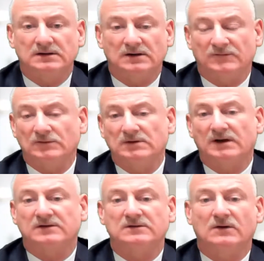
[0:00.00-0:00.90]
if you let
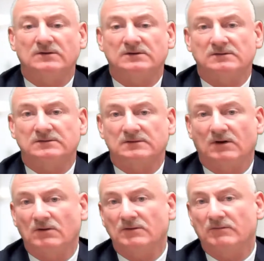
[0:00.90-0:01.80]
us know what those
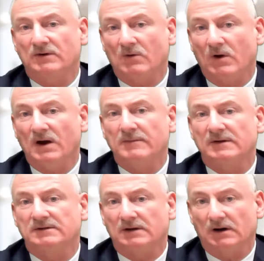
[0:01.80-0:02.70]
owner
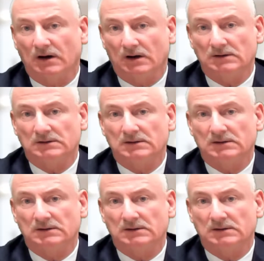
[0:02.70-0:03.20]
requirements are,